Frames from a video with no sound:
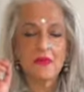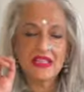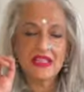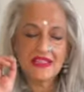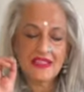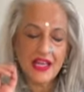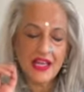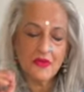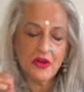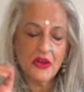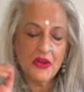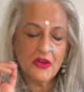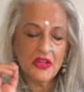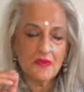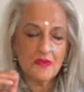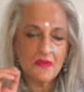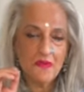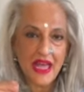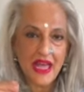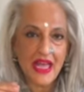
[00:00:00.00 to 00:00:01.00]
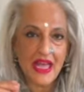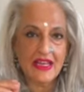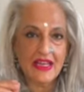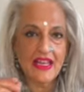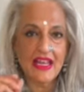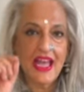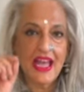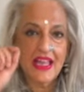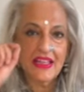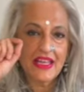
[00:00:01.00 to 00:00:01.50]
but somehow in
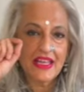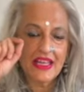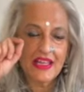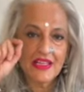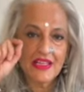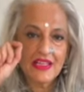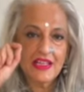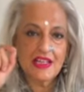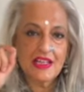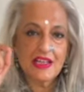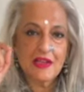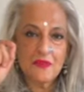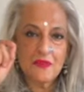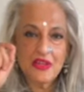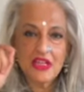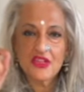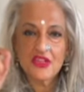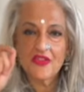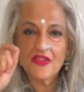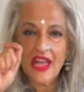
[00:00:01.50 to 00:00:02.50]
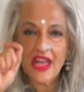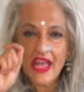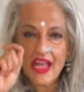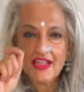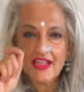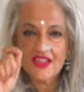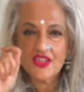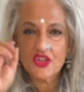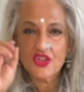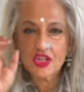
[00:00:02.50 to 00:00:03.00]
men, that little bit of
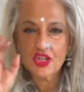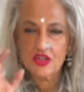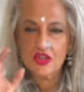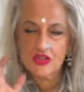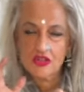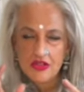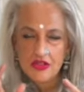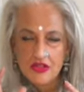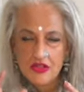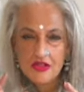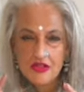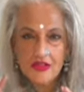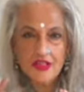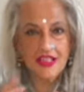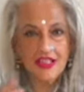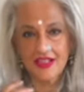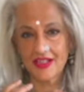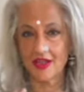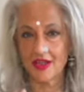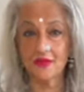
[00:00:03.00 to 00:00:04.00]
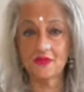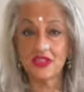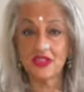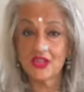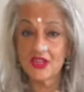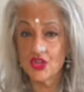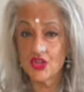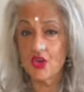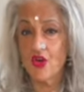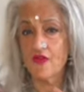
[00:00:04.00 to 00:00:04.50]
extra grr that comes
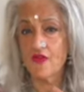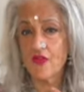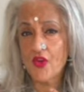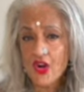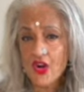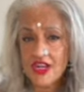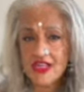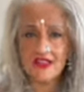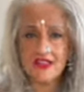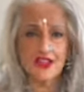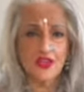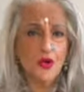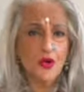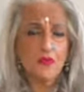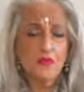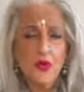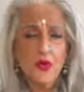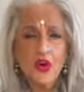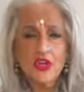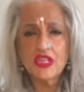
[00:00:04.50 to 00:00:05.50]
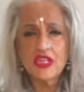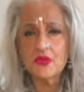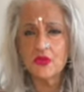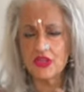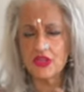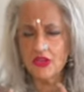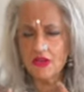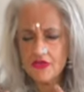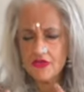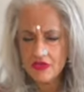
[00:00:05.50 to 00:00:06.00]
into your voice and your body when
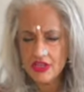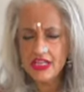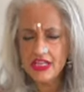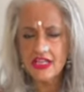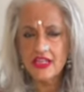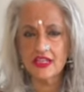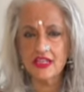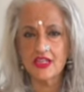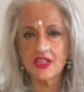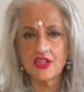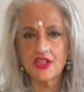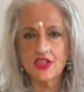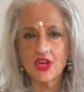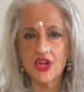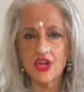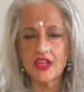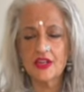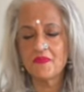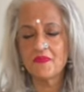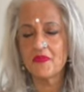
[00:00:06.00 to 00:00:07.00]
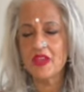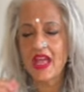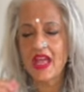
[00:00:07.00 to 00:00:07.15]
you're really turned on